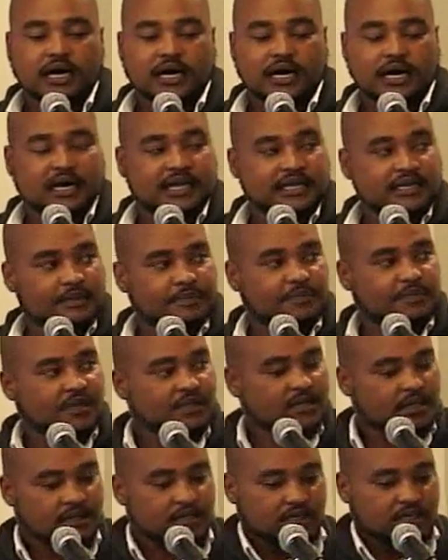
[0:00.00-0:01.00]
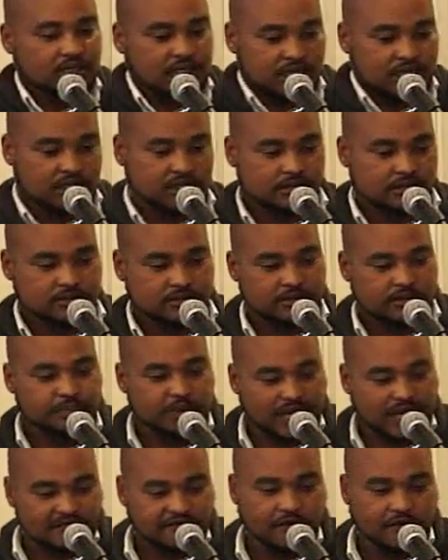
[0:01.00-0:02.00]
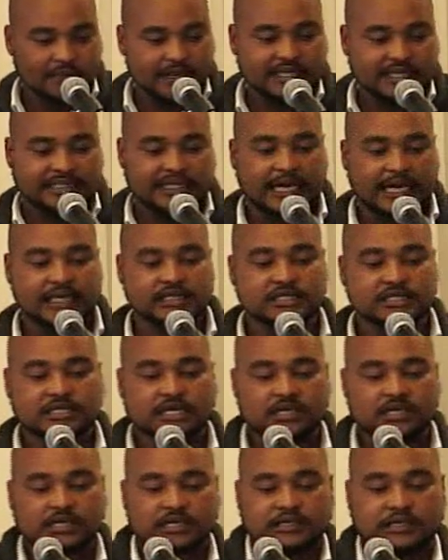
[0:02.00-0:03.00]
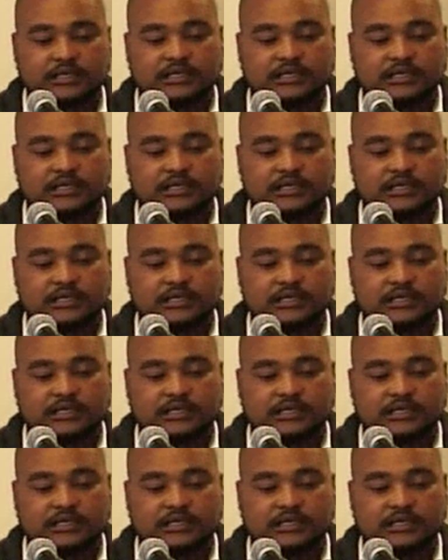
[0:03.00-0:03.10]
The platform entails